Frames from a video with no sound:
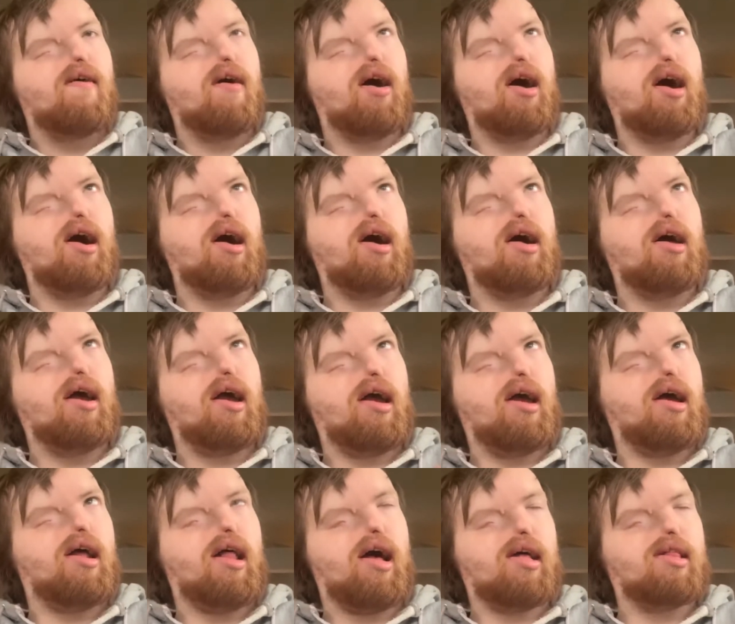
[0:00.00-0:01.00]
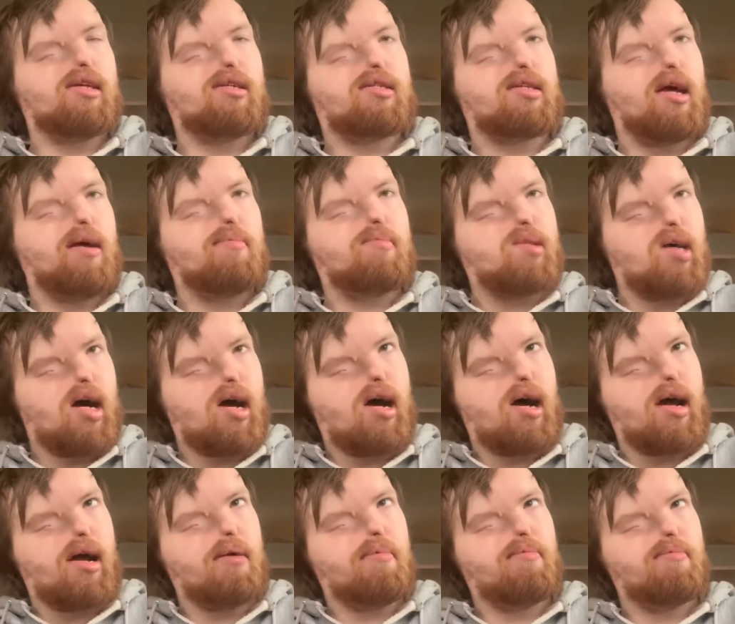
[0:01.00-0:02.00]
and at the same
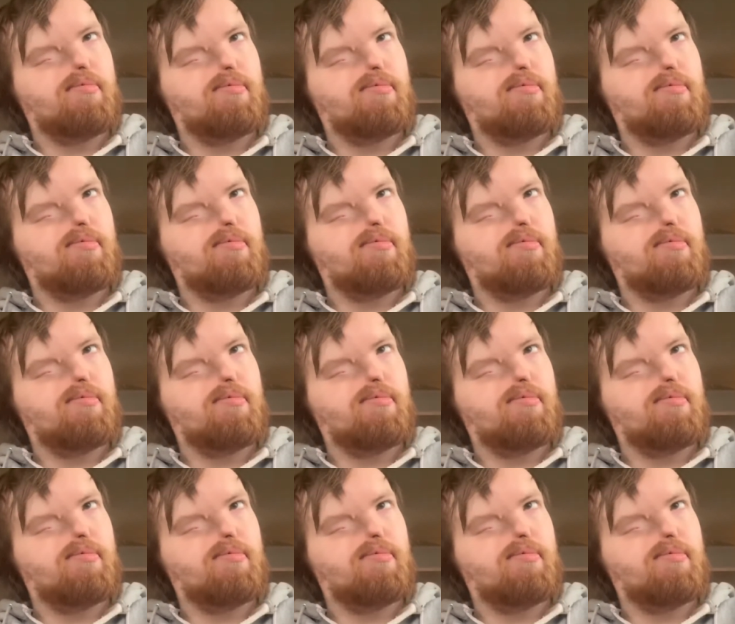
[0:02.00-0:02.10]
time,